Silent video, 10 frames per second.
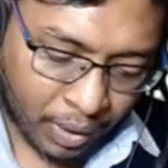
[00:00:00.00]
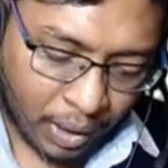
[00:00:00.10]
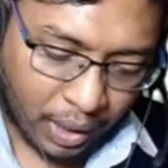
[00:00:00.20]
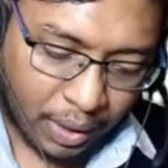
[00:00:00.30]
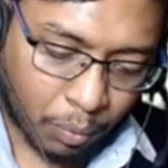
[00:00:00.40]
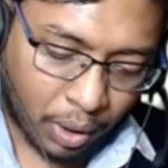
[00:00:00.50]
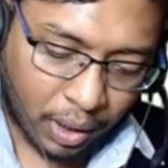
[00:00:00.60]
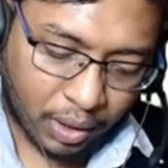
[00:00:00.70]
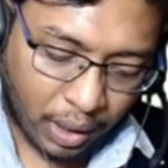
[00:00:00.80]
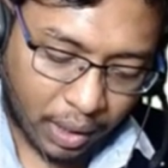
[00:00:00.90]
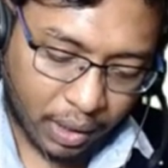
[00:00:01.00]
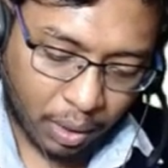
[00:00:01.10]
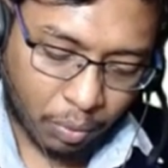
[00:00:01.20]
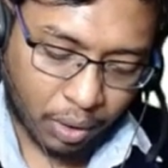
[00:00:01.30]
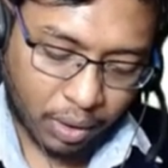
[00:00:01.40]
And another
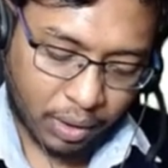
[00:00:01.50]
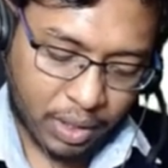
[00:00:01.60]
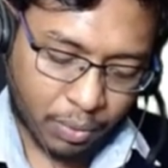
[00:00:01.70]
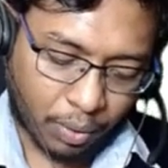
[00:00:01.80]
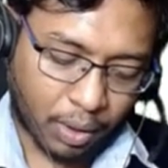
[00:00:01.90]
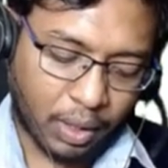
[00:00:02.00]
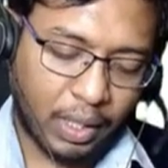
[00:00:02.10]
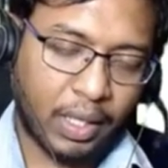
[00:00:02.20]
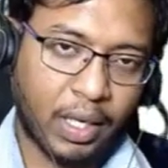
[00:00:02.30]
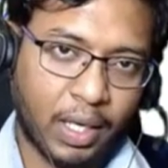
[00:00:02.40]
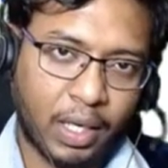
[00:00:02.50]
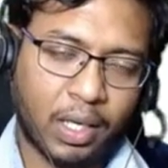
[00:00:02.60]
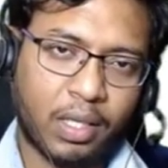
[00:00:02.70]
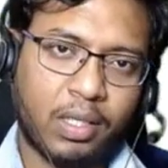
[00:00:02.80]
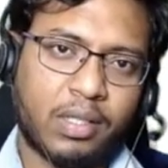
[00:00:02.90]
one, this one,
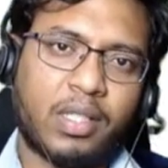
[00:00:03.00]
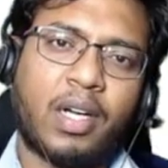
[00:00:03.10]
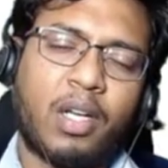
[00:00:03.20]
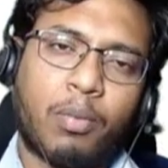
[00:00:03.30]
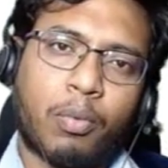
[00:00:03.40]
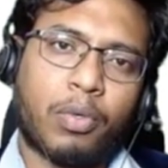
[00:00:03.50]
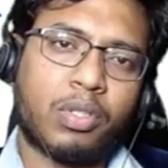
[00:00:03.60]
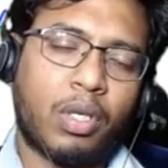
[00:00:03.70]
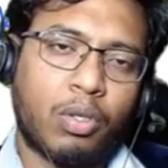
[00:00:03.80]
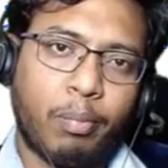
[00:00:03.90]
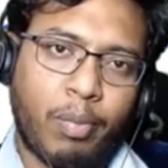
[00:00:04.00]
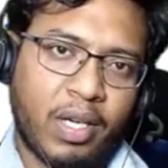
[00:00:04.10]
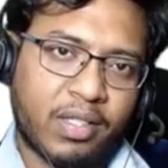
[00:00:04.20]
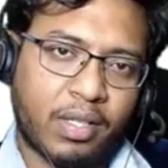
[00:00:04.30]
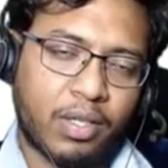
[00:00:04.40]
area is directly proportional to
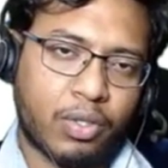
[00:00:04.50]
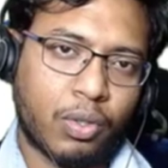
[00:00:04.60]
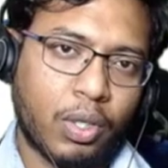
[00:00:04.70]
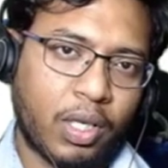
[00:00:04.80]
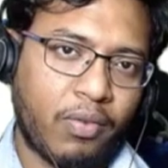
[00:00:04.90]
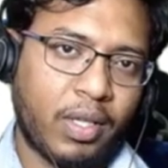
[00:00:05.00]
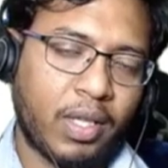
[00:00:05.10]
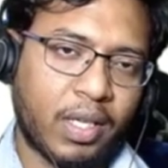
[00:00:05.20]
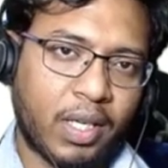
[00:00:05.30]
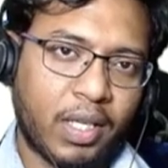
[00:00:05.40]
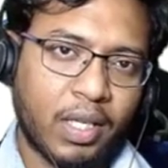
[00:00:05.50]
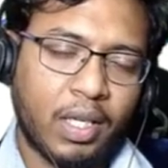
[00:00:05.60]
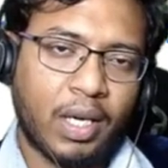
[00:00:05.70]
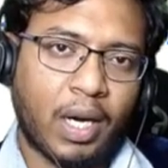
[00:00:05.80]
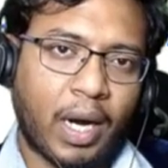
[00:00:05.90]
base ratio given that
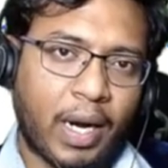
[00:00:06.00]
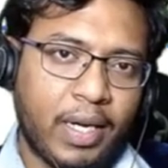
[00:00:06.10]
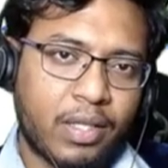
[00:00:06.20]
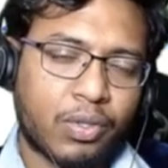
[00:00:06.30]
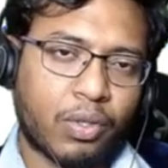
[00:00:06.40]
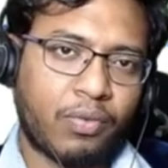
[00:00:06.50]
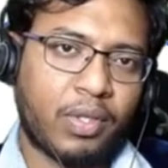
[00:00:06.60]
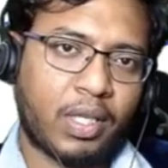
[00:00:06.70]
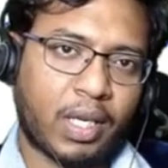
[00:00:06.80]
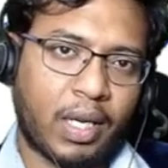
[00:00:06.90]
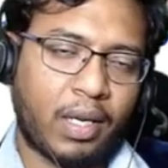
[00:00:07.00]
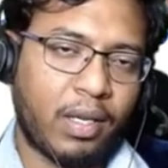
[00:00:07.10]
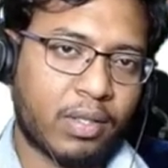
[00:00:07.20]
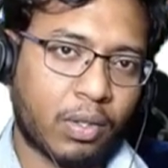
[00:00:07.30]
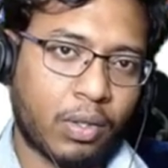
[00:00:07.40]
heights of the
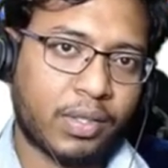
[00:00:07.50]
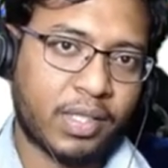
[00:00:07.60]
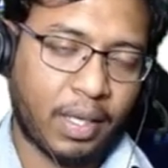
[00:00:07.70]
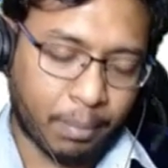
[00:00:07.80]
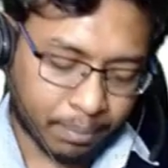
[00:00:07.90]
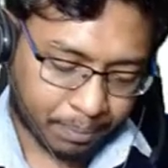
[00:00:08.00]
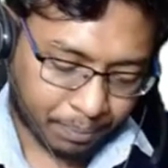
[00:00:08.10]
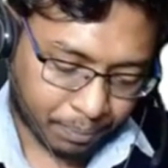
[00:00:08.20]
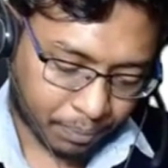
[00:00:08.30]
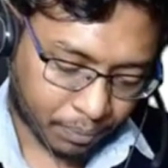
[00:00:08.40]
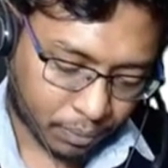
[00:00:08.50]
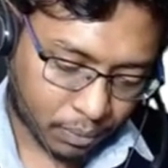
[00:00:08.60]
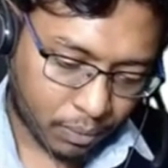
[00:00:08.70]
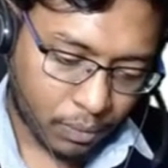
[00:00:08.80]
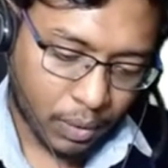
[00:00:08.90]
triangles are same.
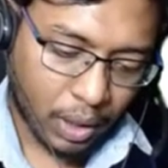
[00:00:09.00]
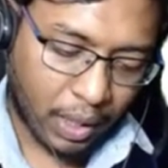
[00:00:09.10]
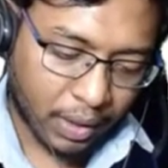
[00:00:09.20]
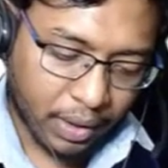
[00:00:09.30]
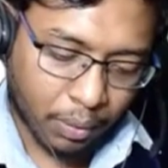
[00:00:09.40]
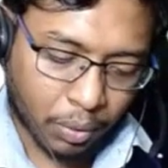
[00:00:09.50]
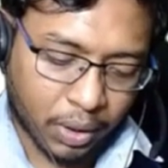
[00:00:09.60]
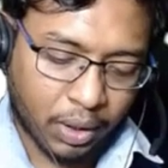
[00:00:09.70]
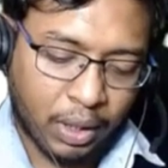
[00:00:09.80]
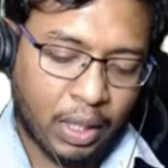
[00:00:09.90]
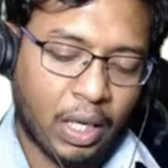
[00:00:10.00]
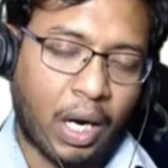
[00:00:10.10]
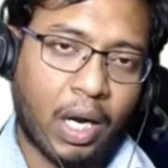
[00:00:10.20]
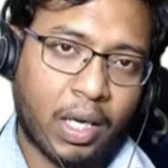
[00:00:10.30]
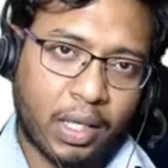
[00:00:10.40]
Another one,
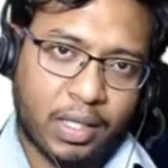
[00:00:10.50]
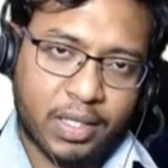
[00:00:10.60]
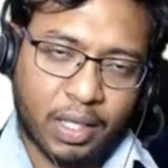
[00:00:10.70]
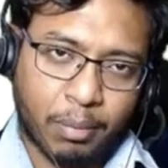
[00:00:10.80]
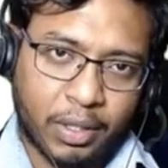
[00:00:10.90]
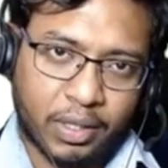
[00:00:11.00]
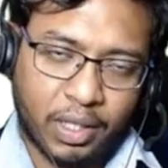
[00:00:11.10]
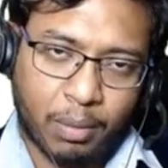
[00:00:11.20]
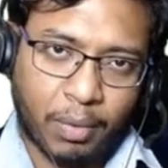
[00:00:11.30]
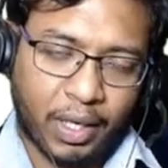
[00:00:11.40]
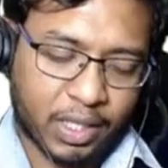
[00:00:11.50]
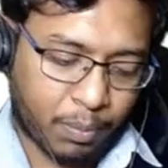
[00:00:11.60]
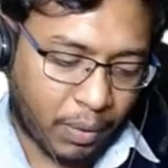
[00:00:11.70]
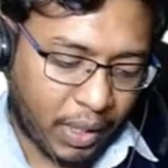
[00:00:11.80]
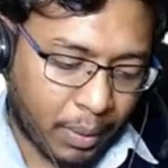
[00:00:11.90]
alternate segment theorem I
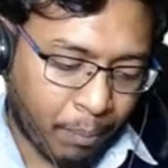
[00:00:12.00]
explained,